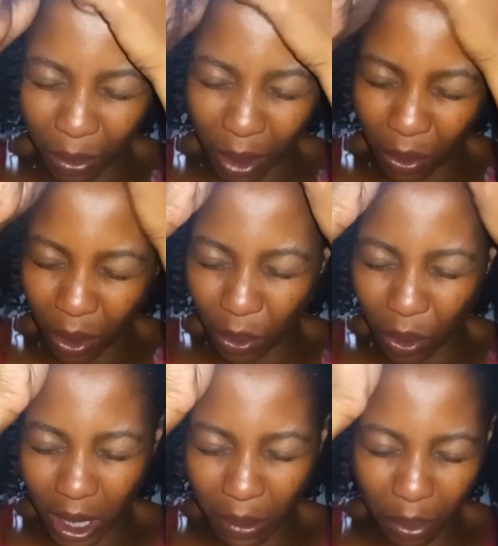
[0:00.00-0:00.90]
me it was
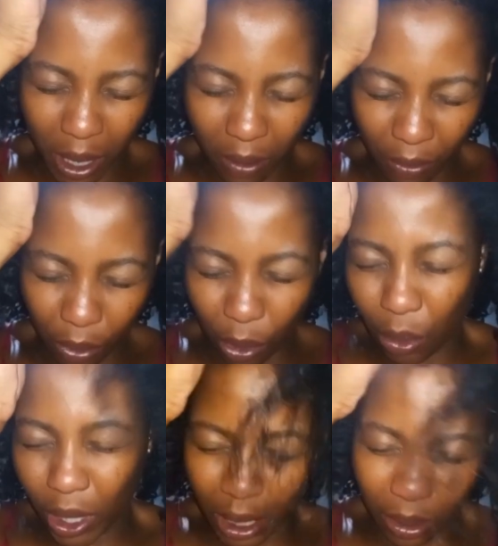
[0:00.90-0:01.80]
really painful
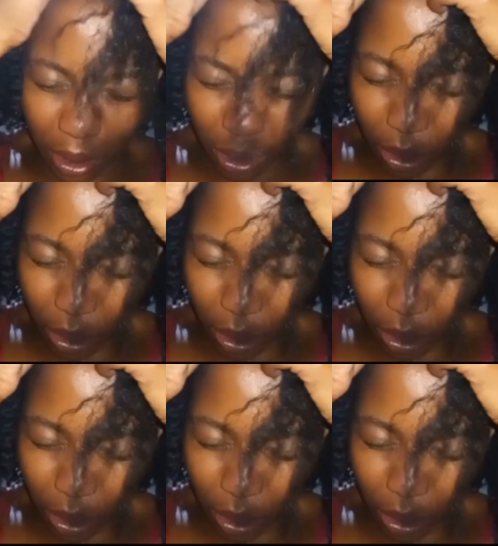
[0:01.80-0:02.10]
when i was